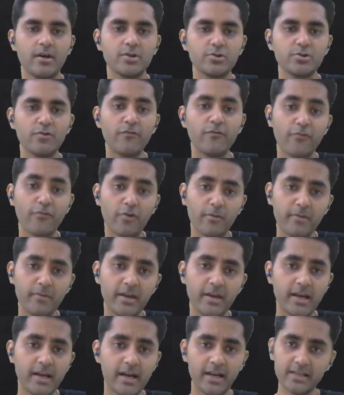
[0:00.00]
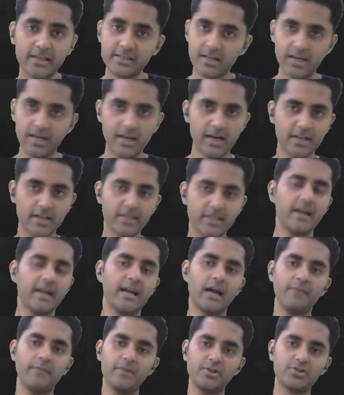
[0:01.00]
so from here it is clear that
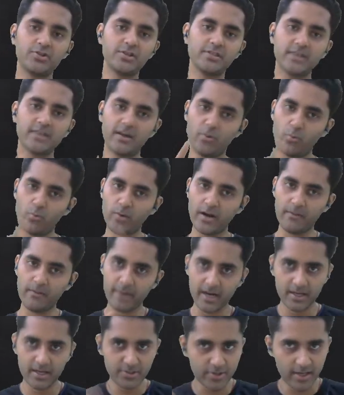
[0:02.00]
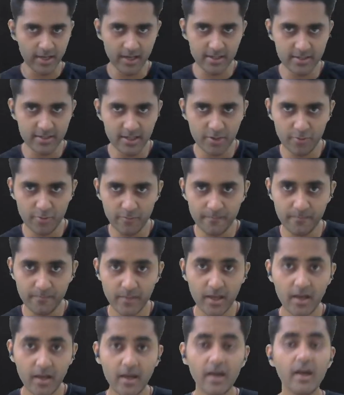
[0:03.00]
dimensions are 1, minus 3 and 0,
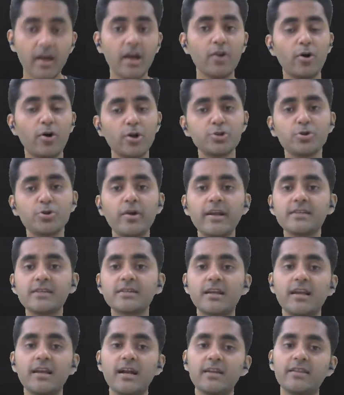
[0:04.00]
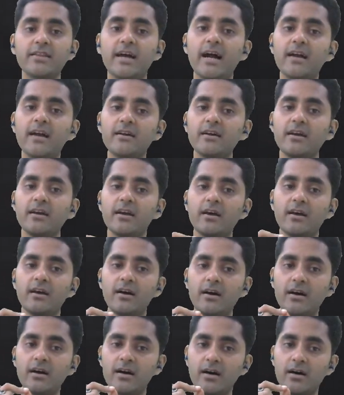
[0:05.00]
and also it is clear that
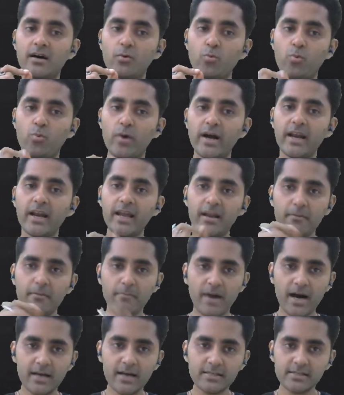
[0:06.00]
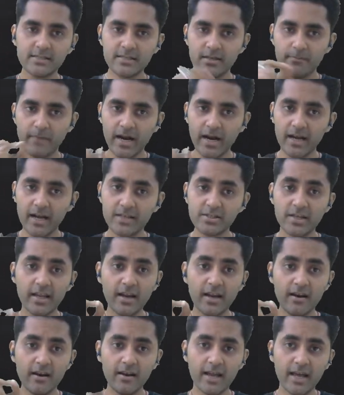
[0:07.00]
1 in mass, minus 3
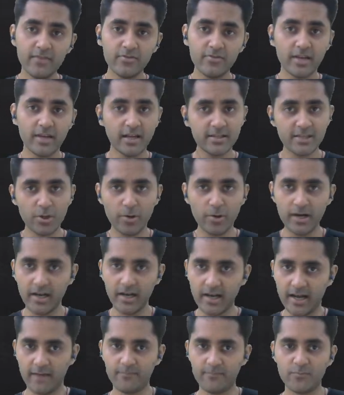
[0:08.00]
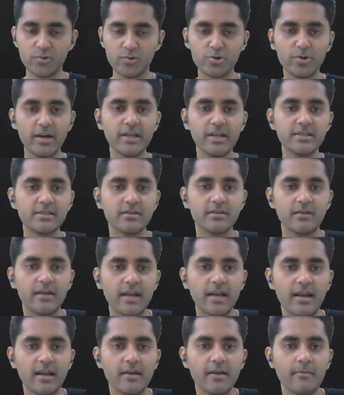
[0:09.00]
in length and 0 in time. So it is
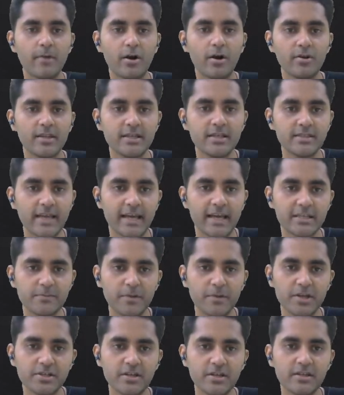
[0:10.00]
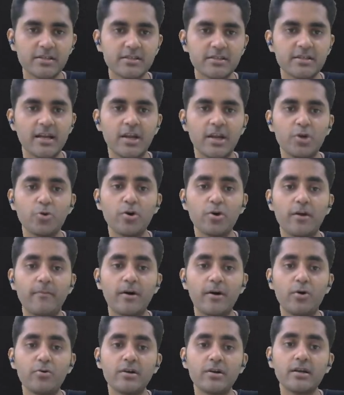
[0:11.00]
telling, this expression is telling you
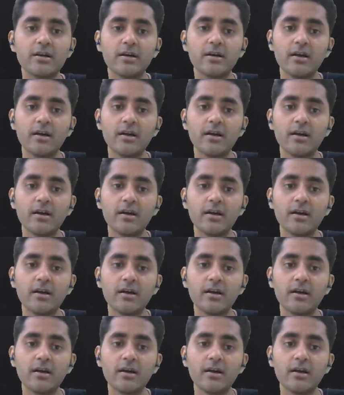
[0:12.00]
about